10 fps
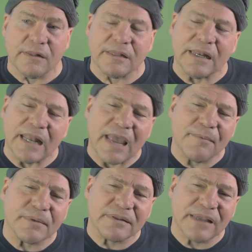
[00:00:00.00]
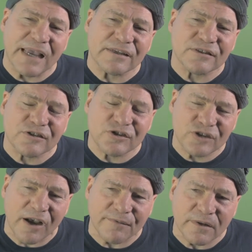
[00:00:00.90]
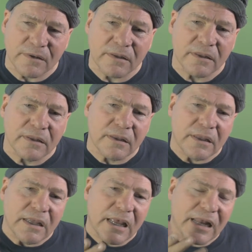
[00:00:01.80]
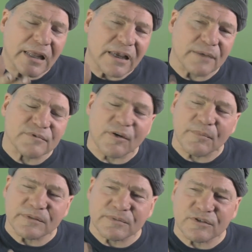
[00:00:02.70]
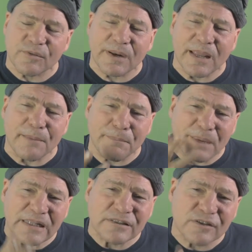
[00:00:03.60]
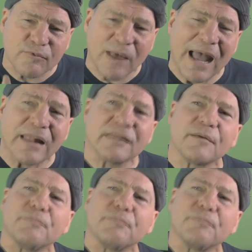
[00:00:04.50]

The neighbor takes the shovel, and he comes over, must have been somewhere. He beats the rat.